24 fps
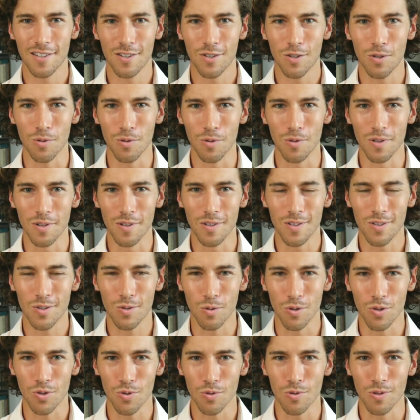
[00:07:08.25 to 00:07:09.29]
to
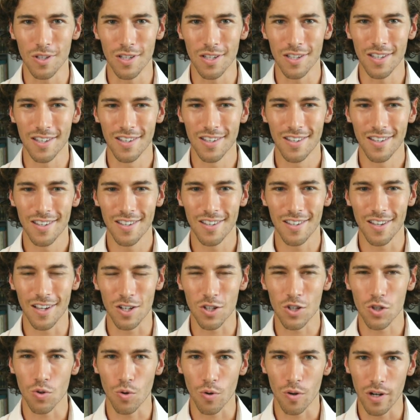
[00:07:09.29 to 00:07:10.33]
a truly
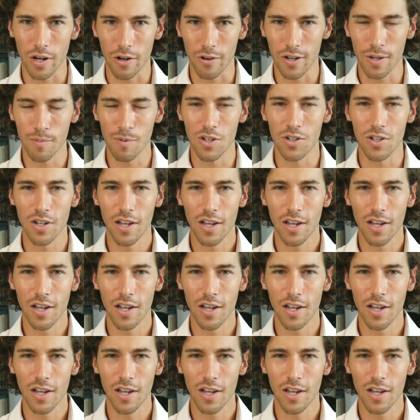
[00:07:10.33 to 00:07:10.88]
extraordinary image.